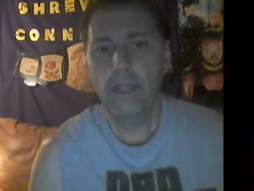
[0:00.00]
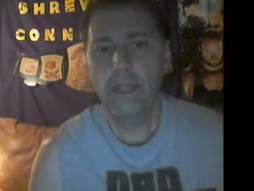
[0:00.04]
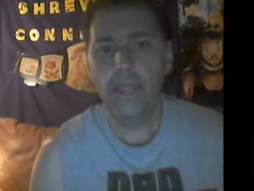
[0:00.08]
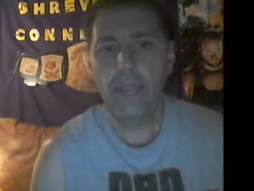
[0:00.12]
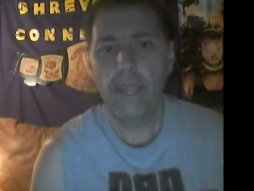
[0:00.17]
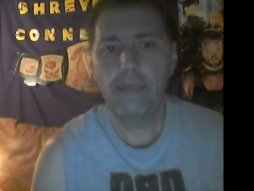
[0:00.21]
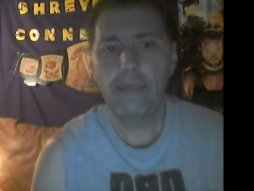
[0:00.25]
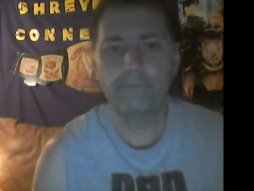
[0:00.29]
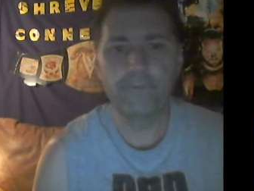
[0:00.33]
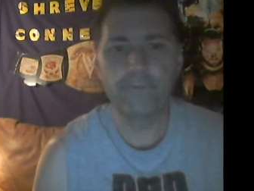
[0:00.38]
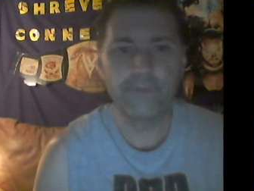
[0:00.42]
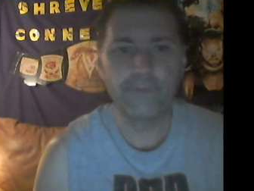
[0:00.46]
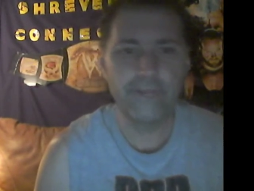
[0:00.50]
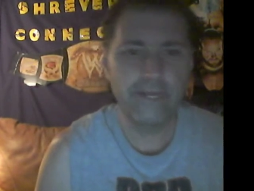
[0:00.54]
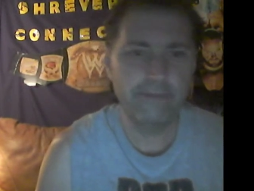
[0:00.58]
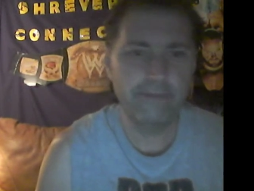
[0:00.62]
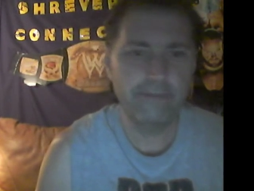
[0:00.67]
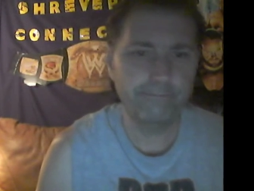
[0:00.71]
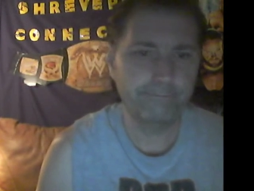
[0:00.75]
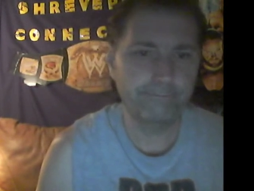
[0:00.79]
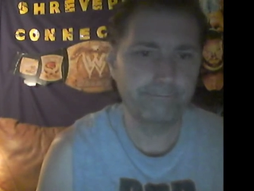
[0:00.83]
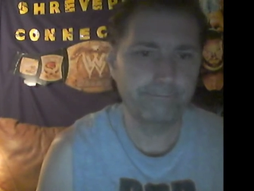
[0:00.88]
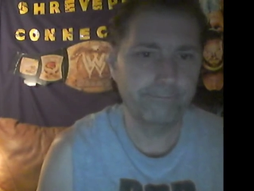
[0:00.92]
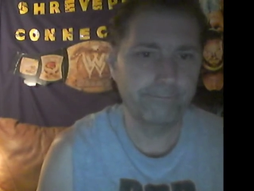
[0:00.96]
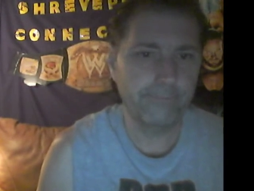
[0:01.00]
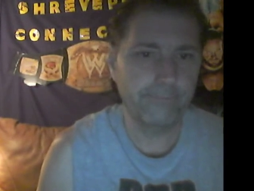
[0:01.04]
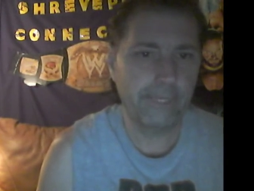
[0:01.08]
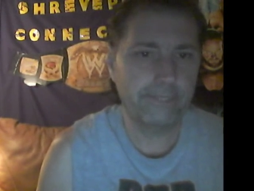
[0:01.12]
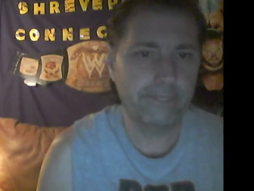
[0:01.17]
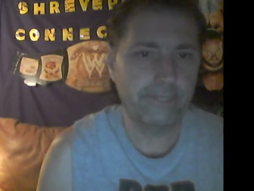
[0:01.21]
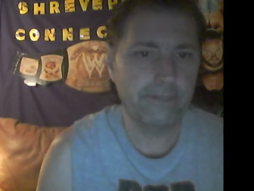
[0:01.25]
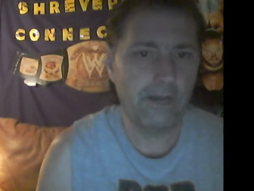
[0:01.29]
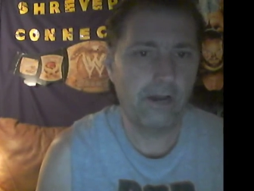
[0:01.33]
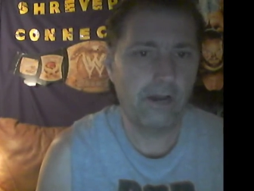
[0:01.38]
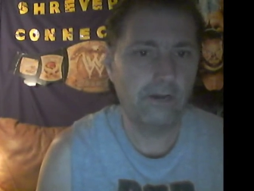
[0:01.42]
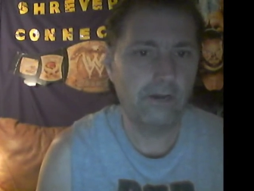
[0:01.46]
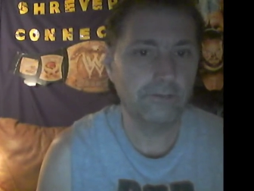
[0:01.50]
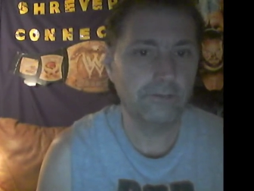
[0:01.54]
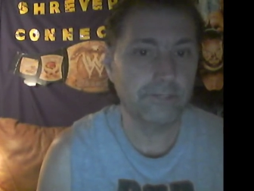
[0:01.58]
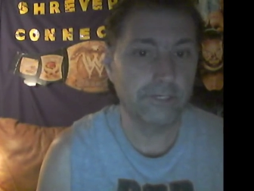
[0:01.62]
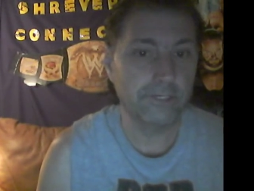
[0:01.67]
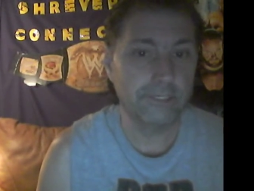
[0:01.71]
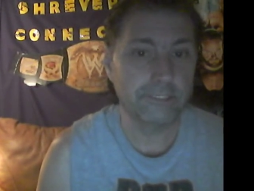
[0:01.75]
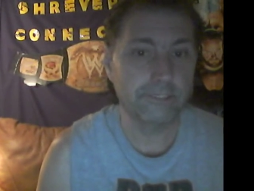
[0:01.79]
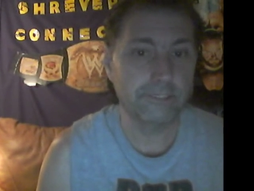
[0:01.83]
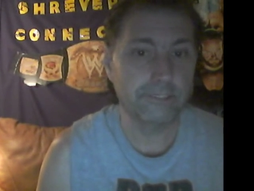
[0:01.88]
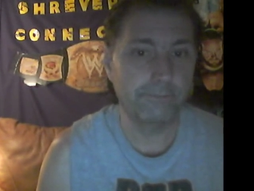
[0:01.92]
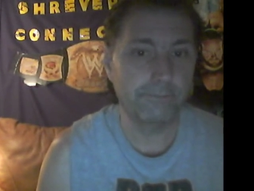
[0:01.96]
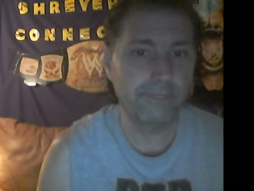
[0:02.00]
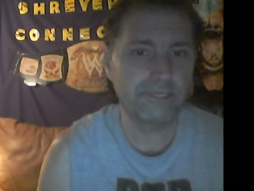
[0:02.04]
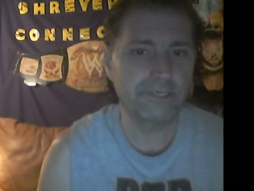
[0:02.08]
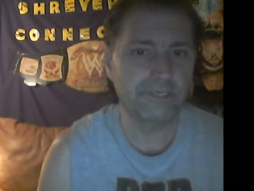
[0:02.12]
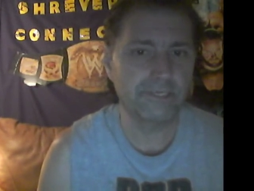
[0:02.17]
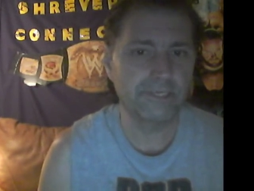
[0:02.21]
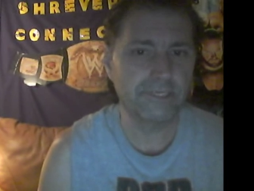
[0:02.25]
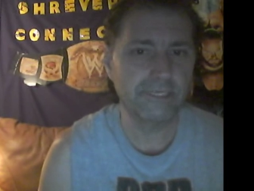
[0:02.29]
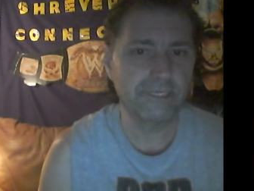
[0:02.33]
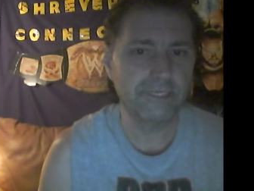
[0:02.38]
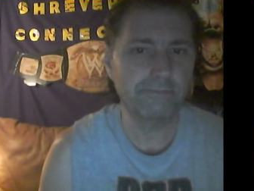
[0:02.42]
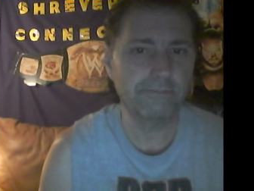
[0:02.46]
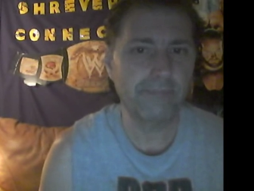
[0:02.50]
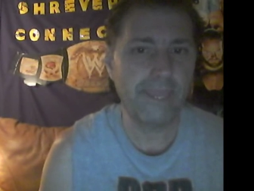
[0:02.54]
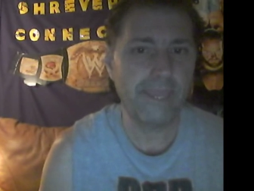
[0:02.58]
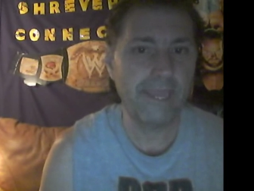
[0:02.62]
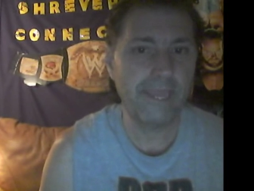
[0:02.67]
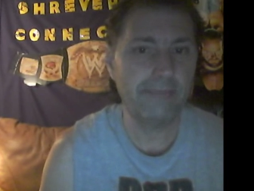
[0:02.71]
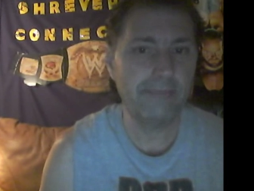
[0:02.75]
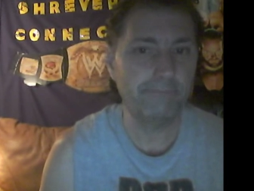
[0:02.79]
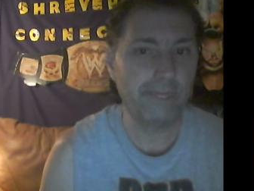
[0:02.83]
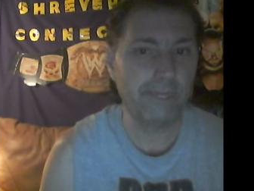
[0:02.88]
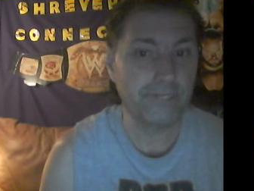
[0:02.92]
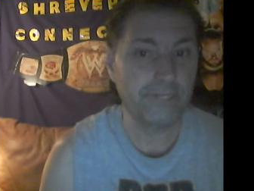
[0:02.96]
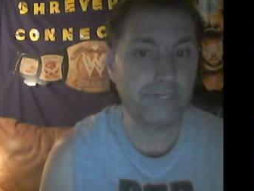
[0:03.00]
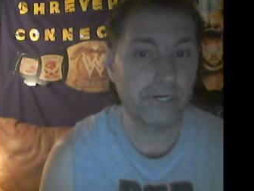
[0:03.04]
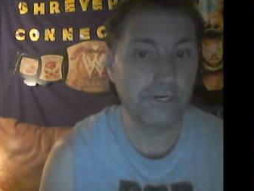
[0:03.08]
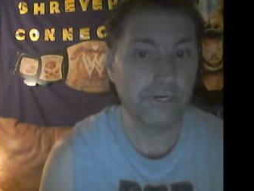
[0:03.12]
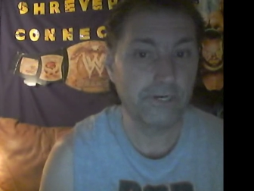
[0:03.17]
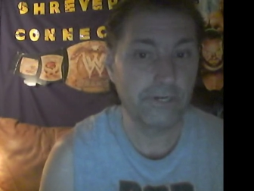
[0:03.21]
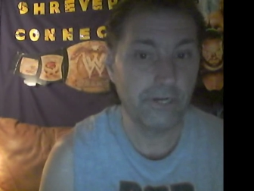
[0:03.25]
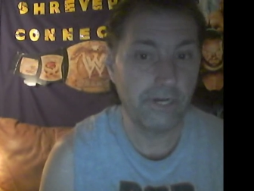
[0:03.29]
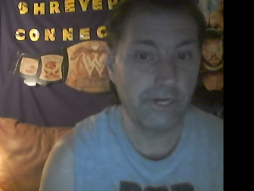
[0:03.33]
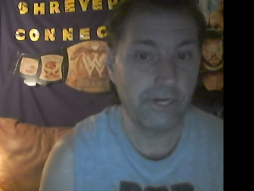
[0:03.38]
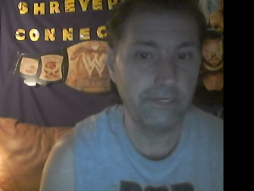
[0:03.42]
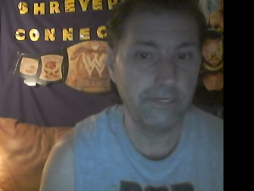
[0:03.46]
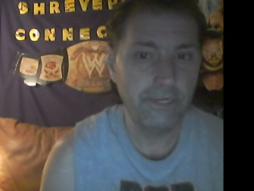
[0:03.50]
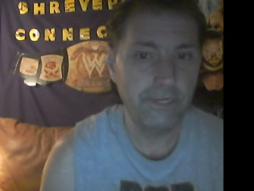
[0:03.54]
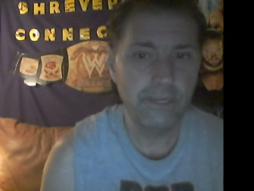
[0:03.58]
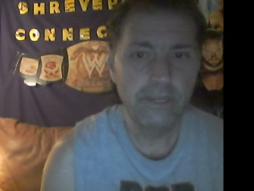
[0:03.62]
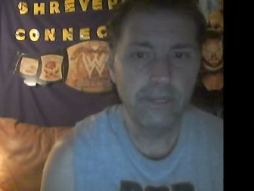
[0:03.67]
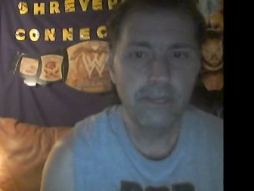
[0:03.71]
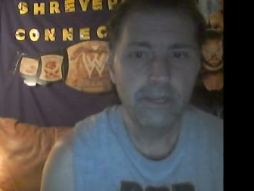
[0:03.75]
and for them, an alternate submission system can be turned on